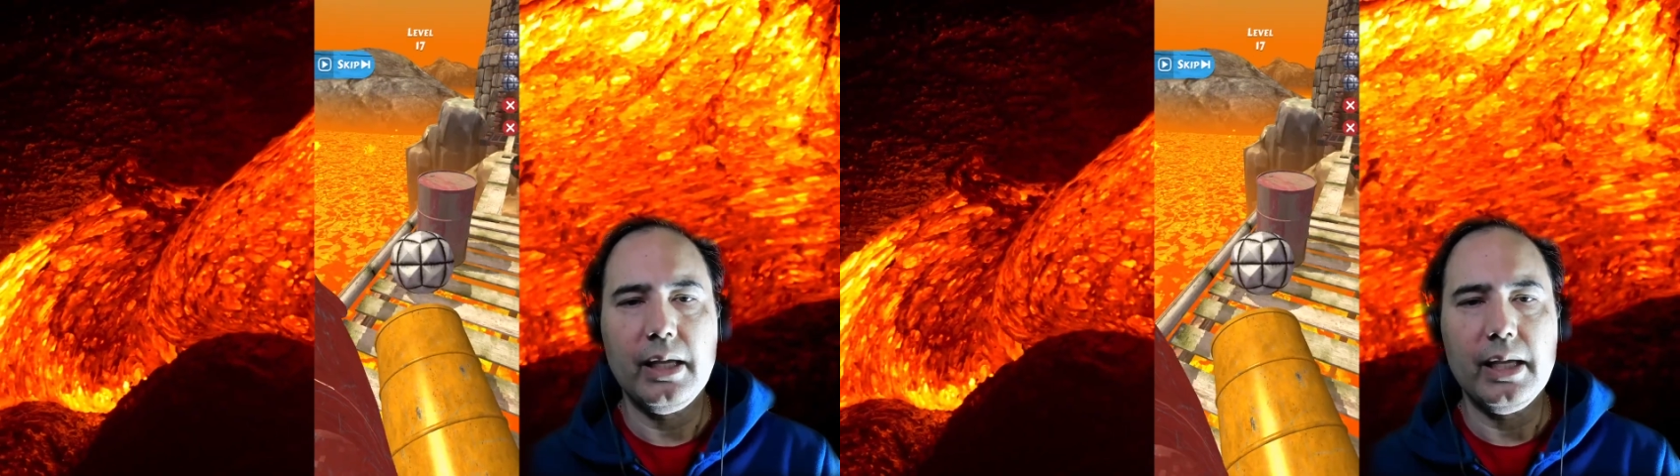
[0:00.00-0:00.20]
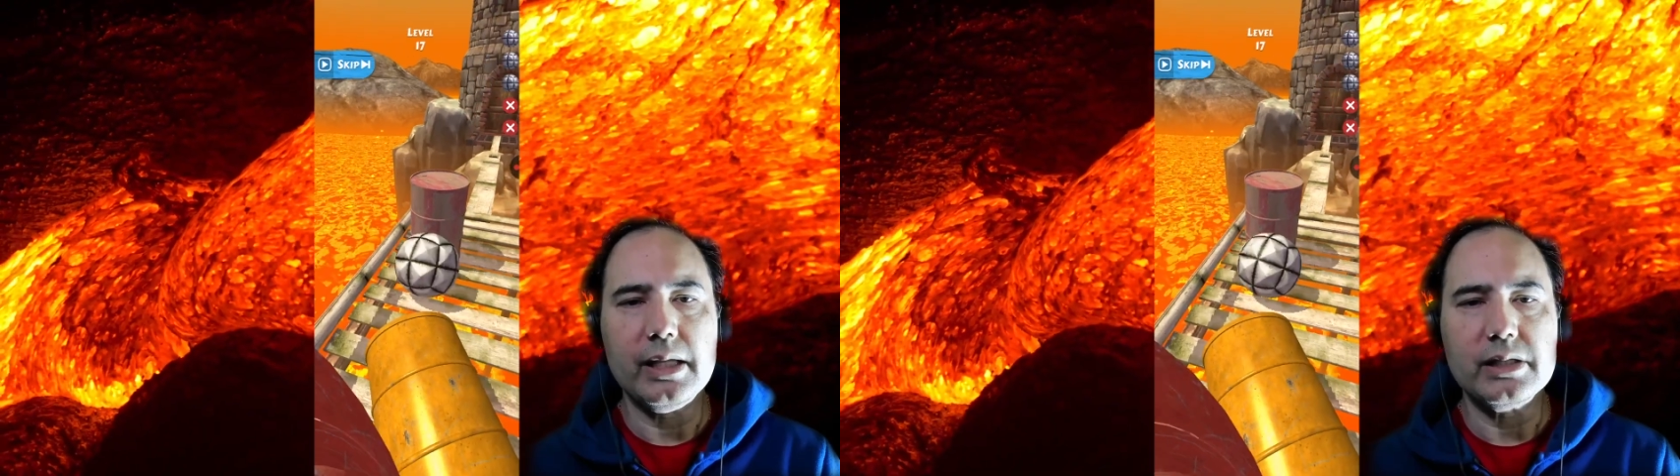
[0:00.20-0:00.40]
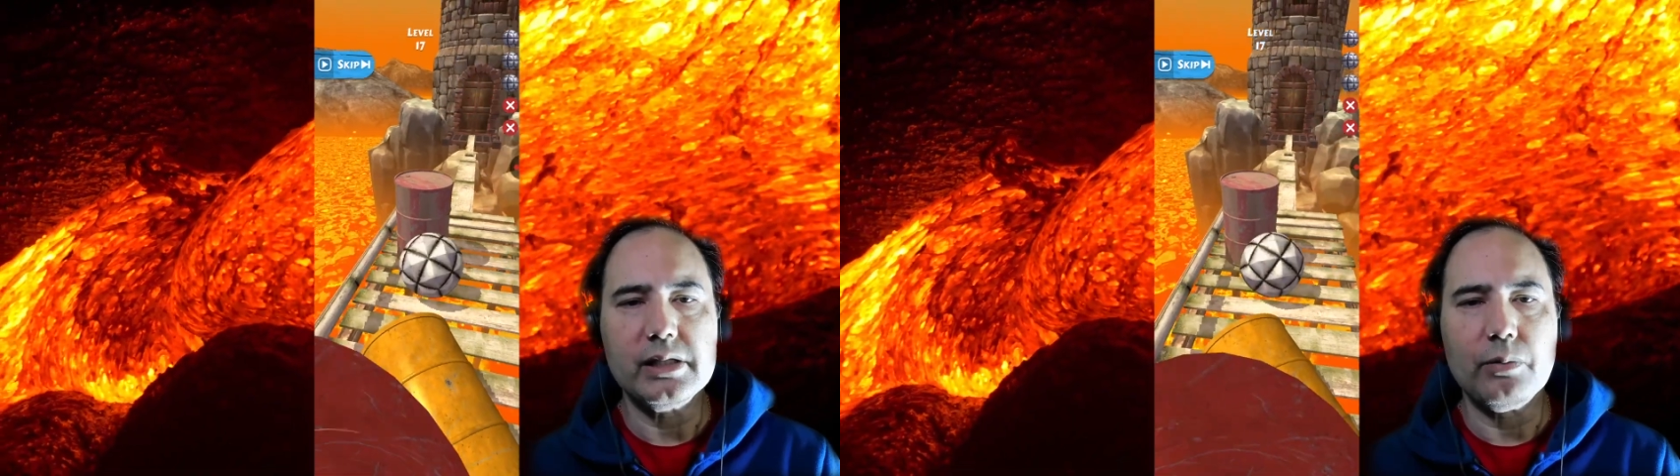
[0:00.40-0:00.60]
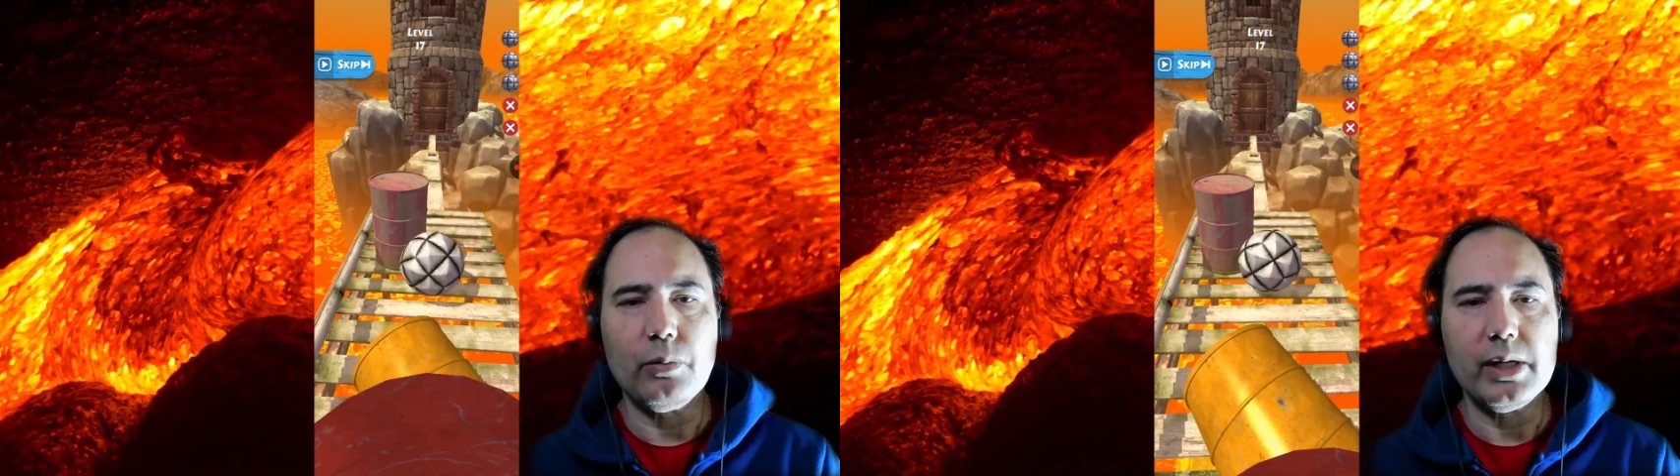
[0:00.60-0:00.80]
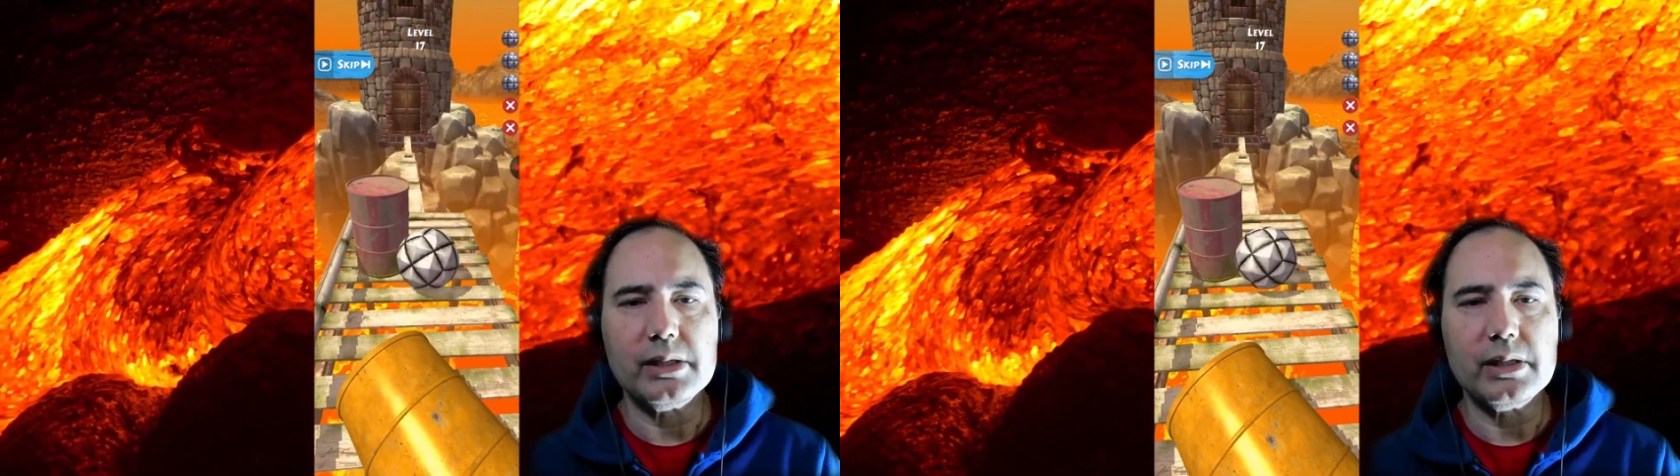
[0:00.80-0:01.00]
in some
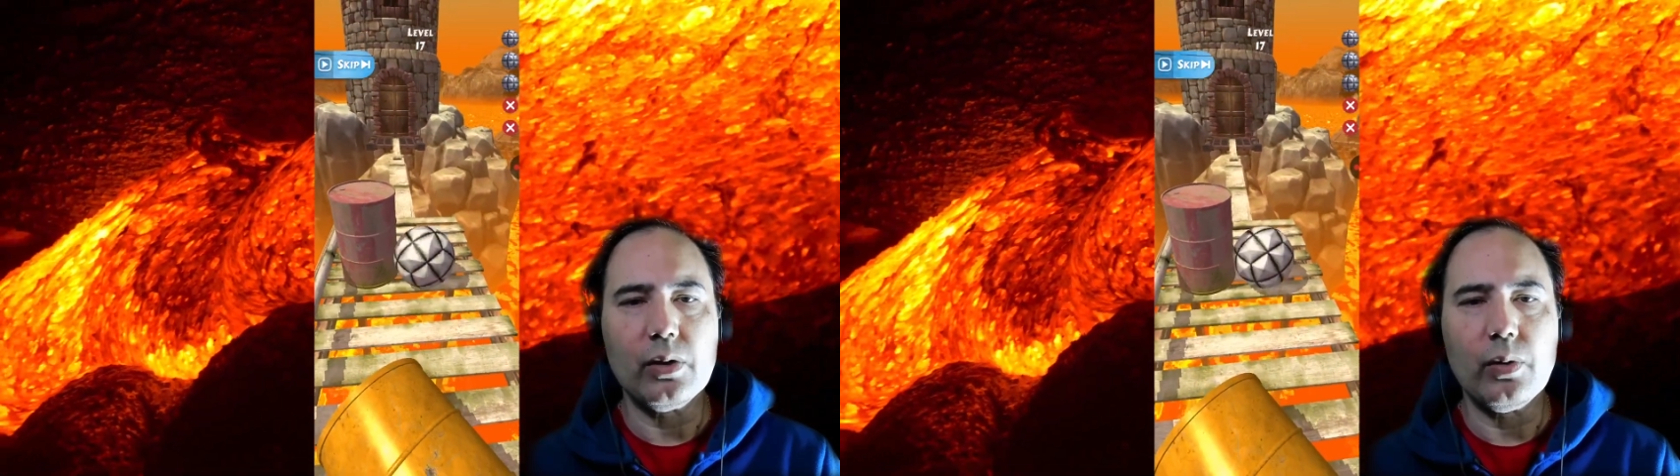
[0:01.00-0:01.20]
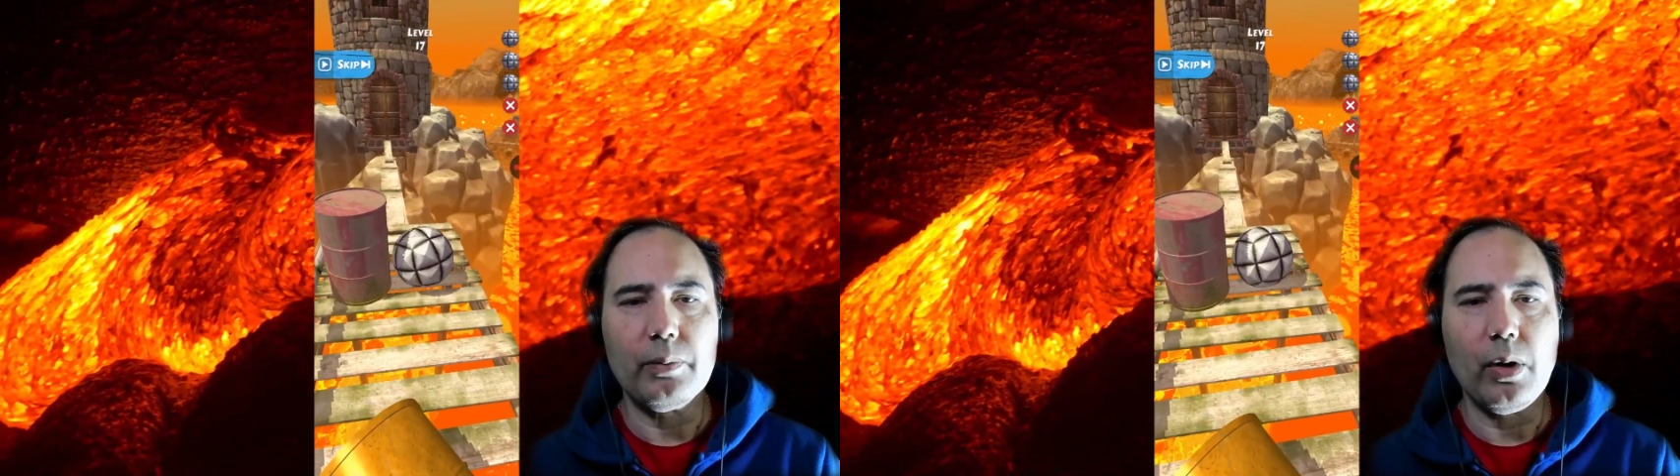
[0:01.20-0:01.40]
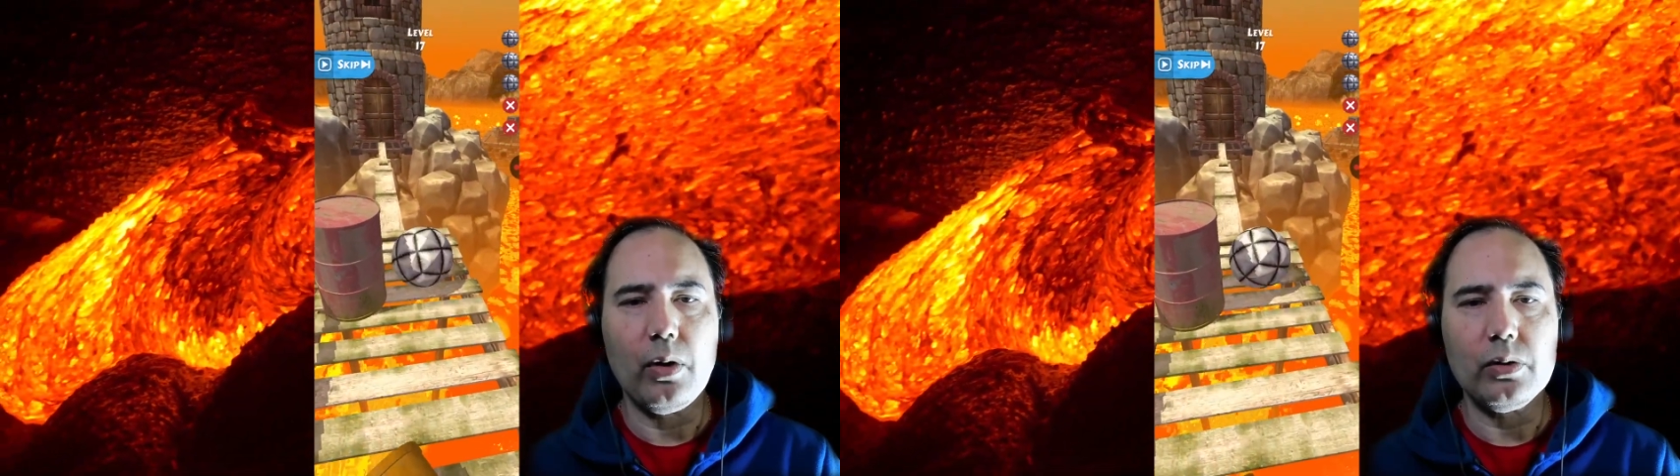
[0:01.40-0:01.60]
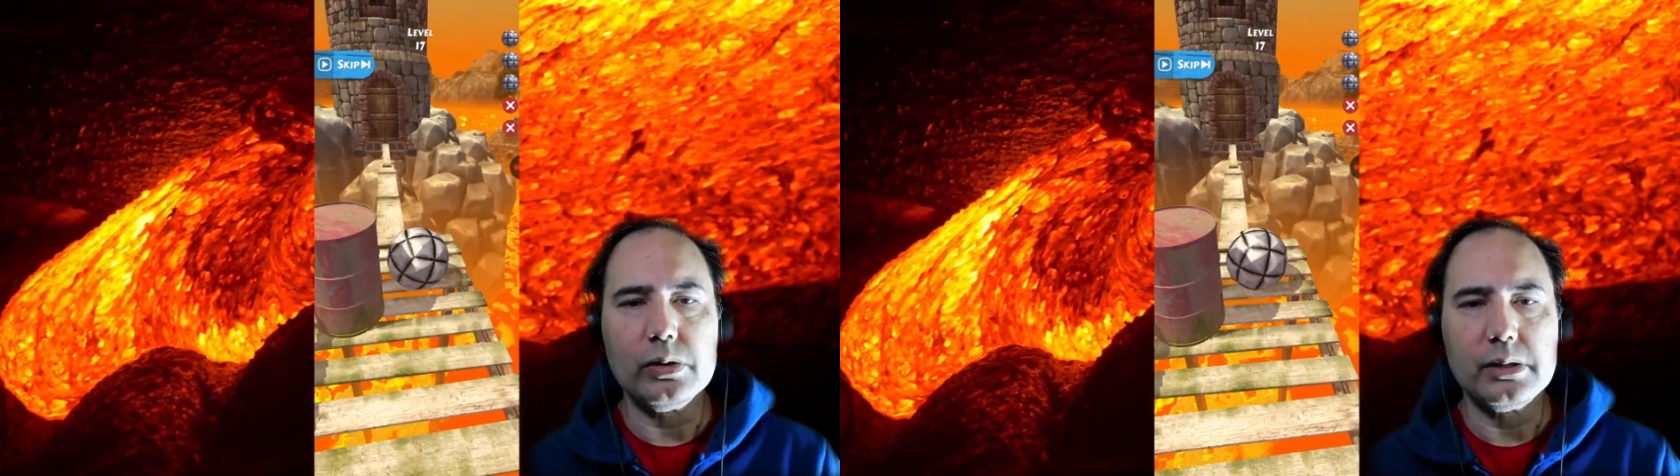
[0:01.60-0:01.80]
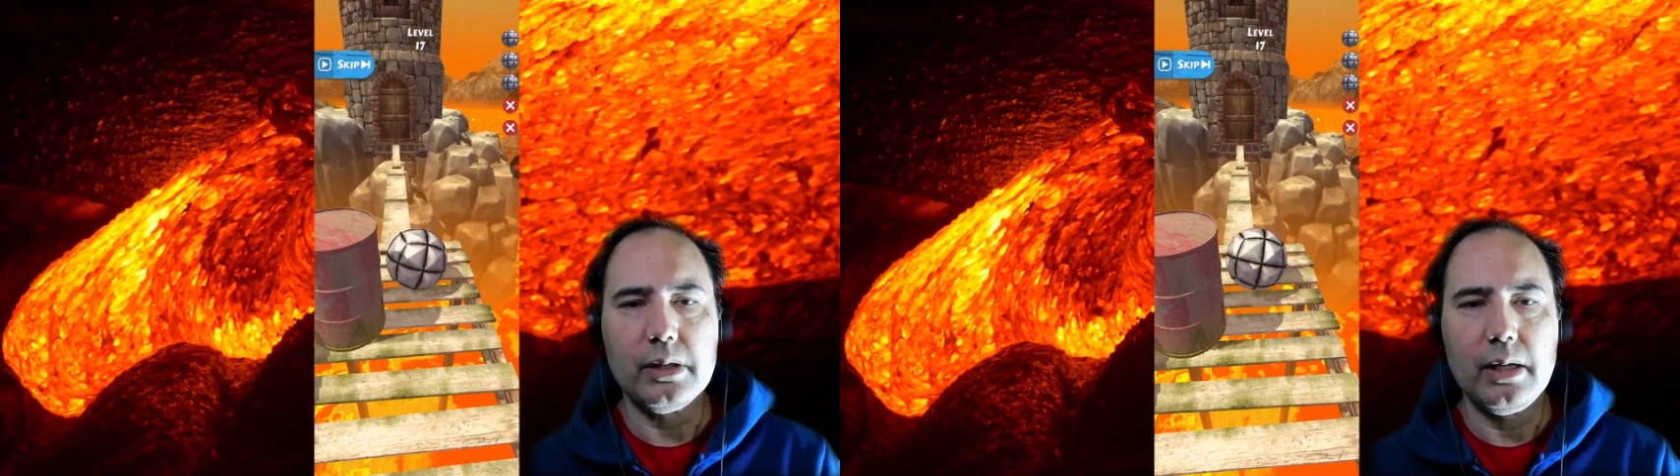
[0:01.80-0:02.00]
ways than going balls.